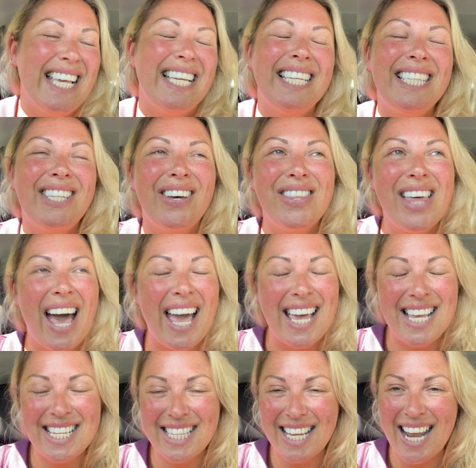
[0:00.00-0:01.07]
So that
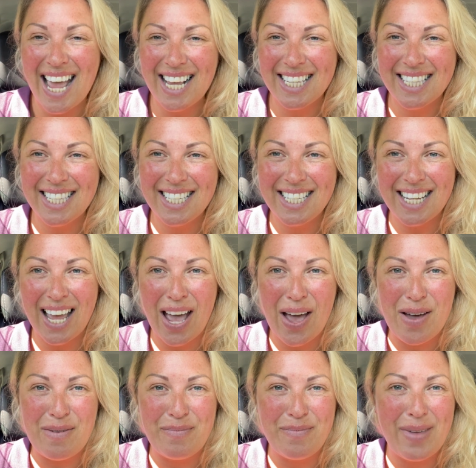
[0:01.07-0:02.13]
is the next
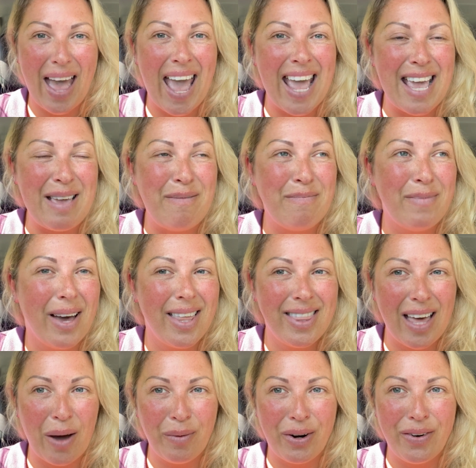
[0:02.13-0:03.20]
aim
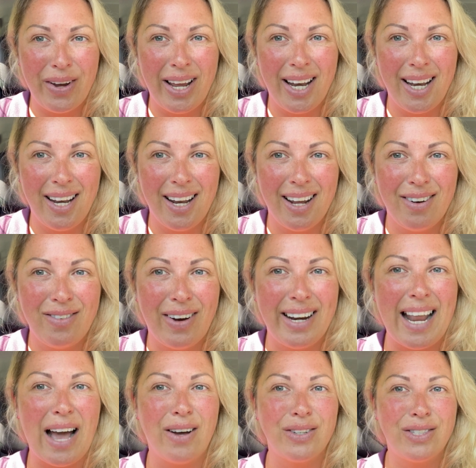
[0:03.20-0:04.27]
that we're in right
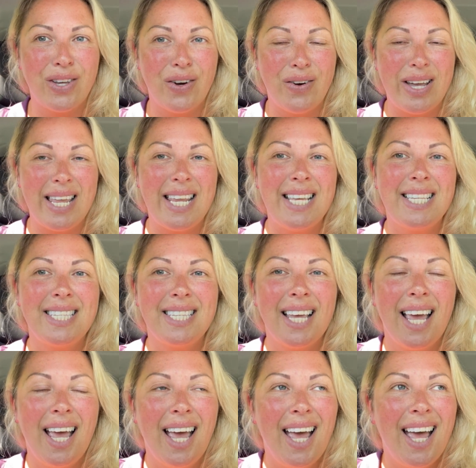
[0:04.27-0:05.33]
now. So it is
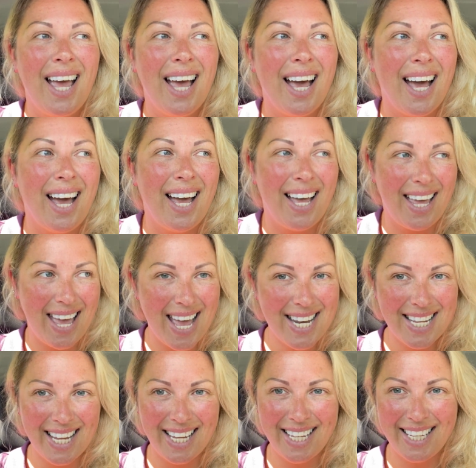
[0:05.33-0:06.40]

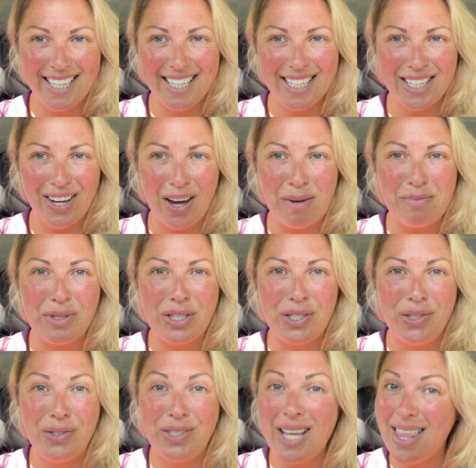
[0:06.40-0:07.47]
heading up
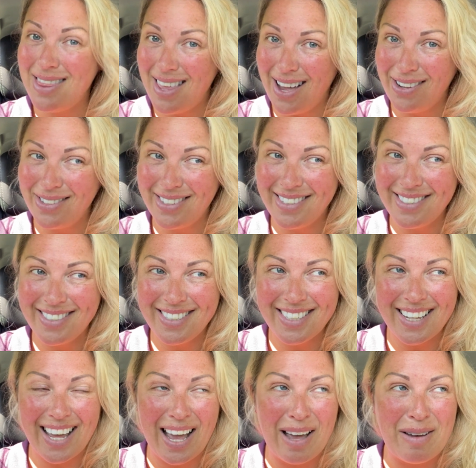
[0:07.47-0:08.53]
to 10,000.
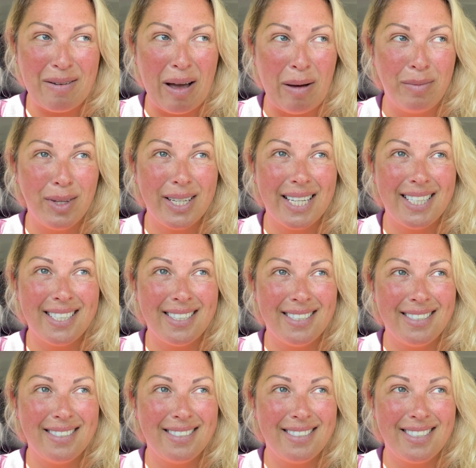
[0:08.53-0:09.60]
I'm lucky
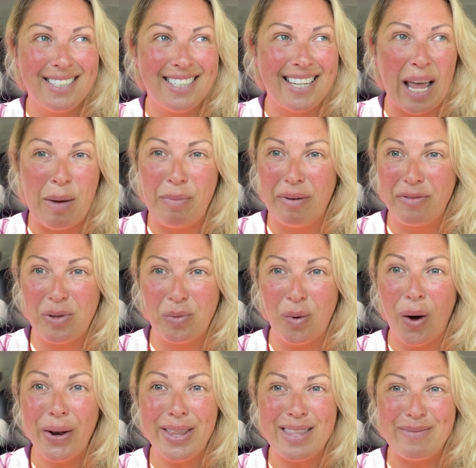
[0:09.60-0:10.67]
to just stay above the
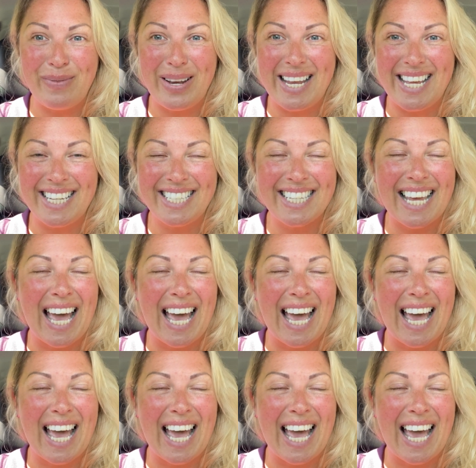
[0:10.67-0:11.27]
1 at the minute.